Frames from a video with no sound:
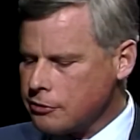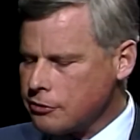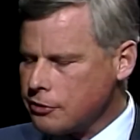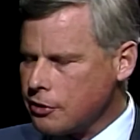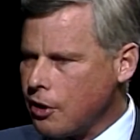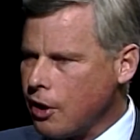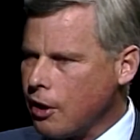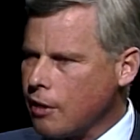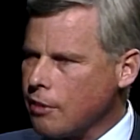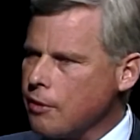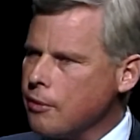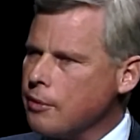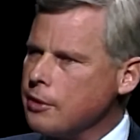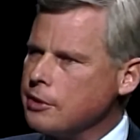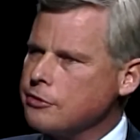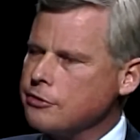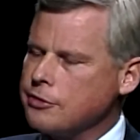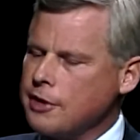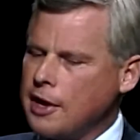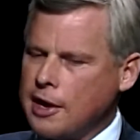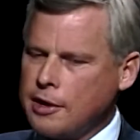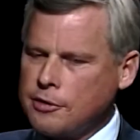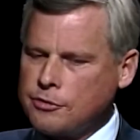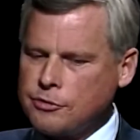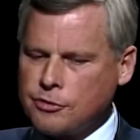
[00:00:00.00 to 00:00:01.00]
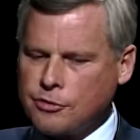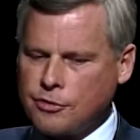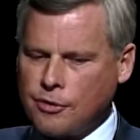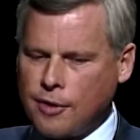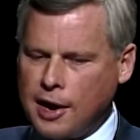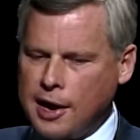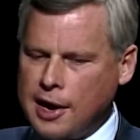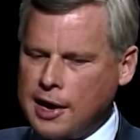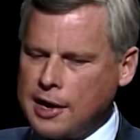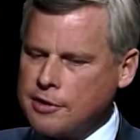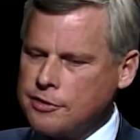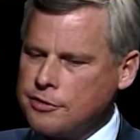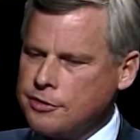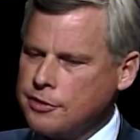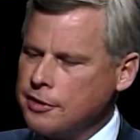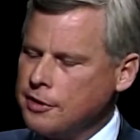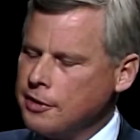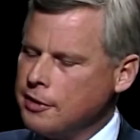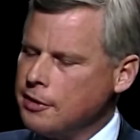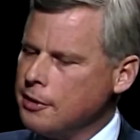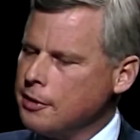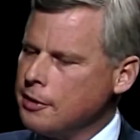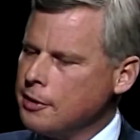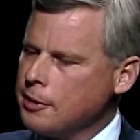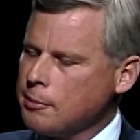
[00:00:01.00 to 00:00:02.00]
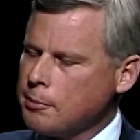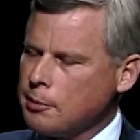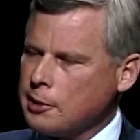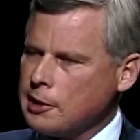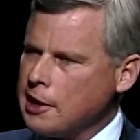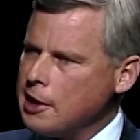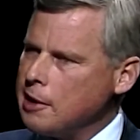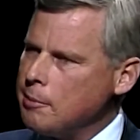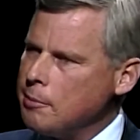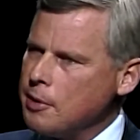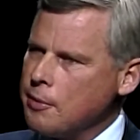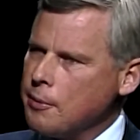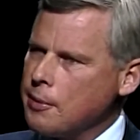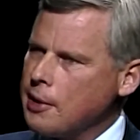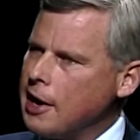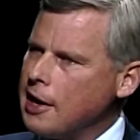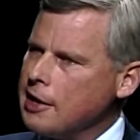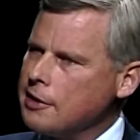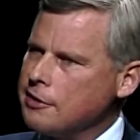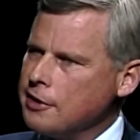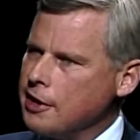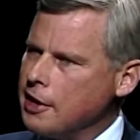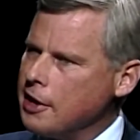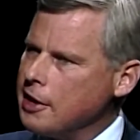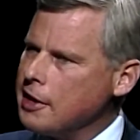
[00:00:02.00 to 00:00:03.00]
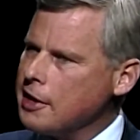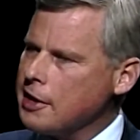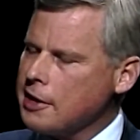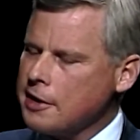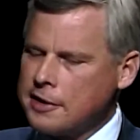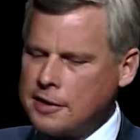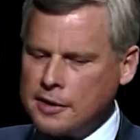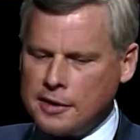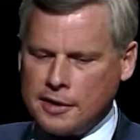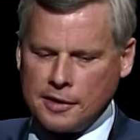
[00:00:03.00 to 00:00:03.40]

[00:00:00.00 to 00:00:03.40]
and although it sounds strange, believe me when I tell you,